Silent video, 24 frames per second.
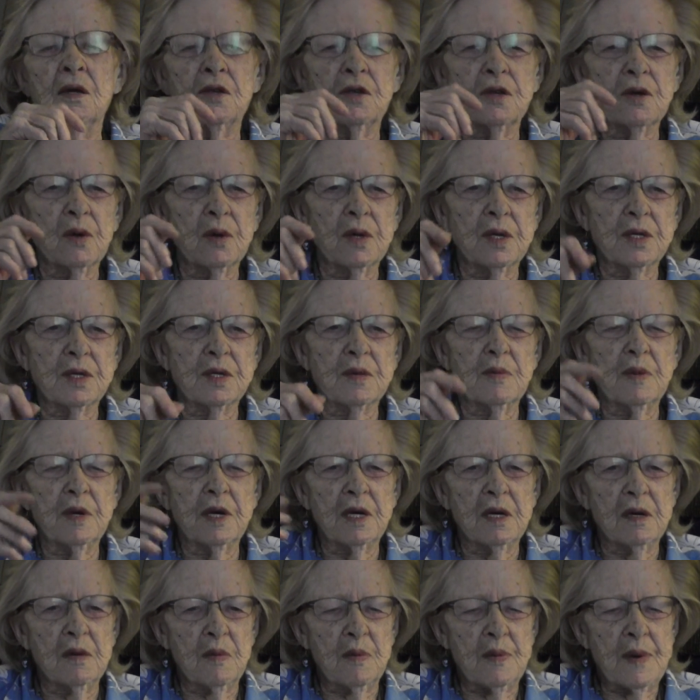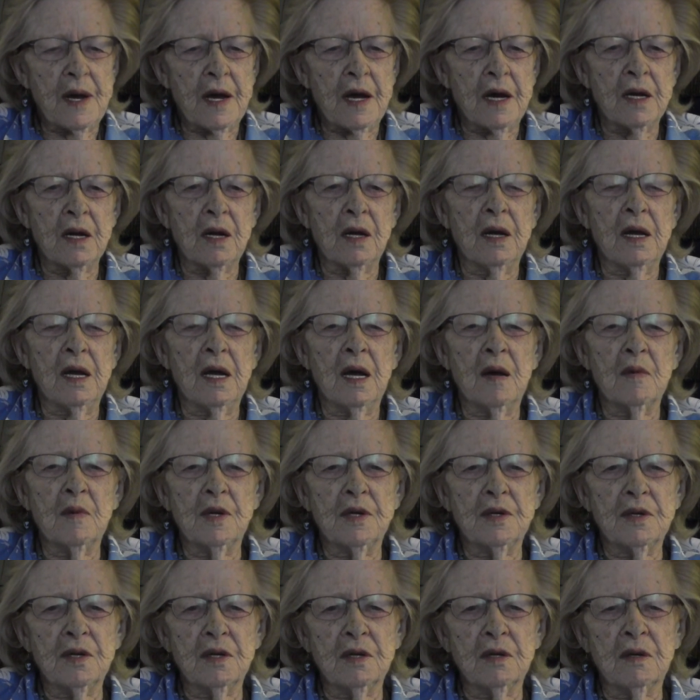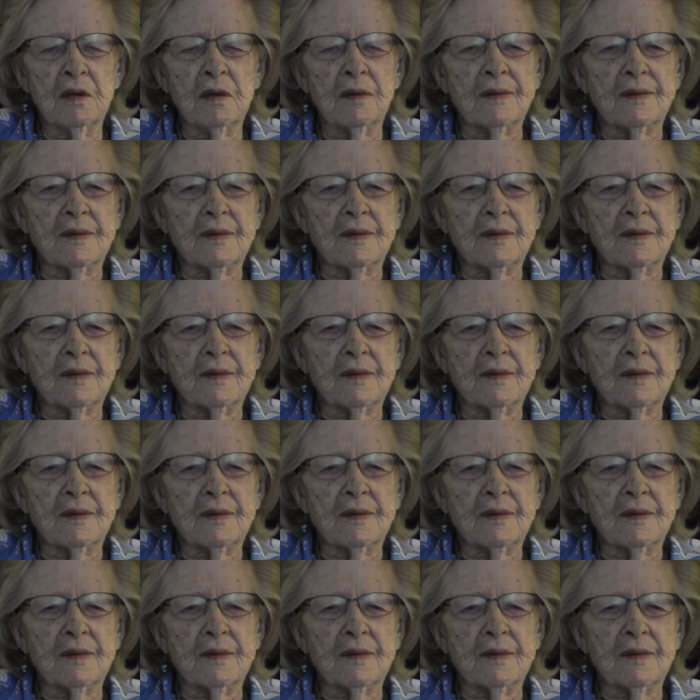So it's been a bad habit to